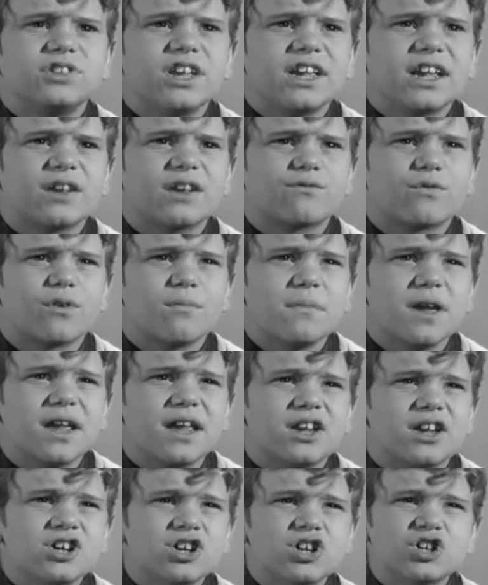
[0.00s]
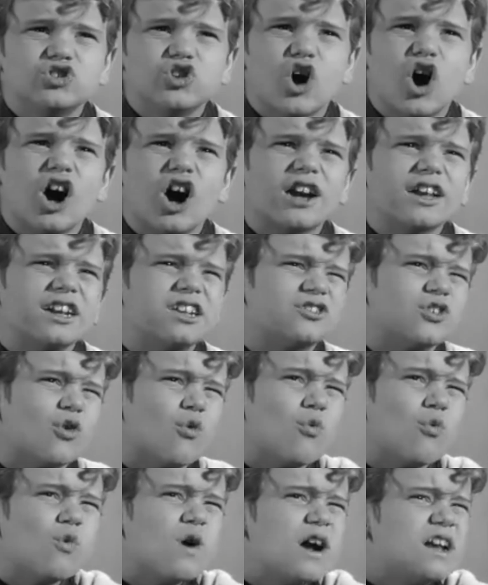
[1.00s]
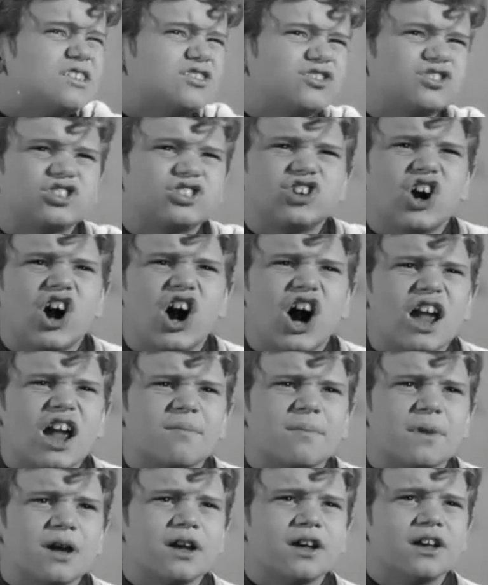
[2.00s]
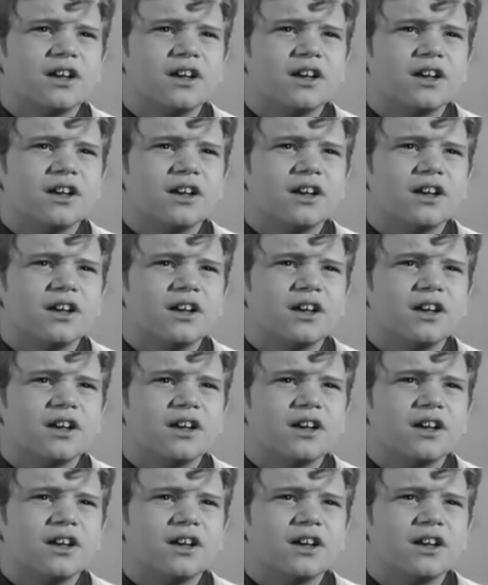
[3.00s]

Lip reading: Take it from me. Talking is a waste of time.